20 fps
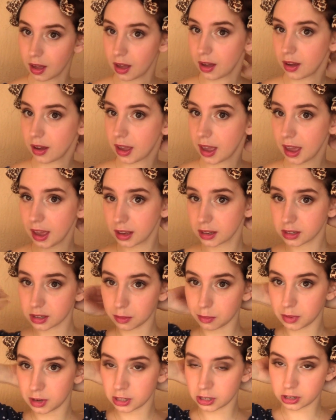Okay,
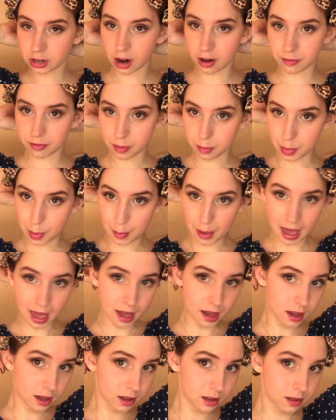so I'm going to start from the
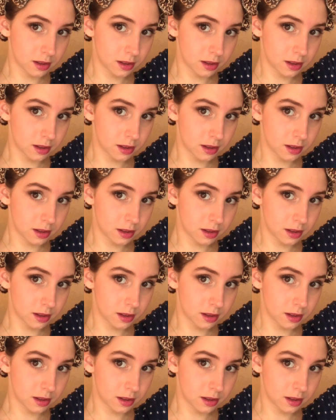back